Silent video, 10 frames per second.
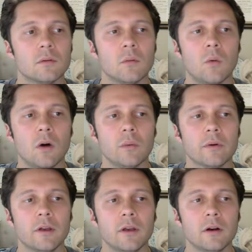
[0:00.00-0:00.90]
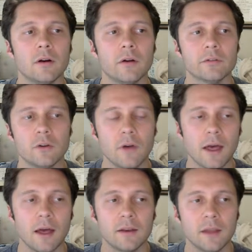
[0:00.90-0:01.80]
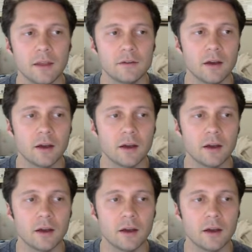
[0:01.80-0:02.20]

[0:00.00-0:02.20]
while we're here, also add a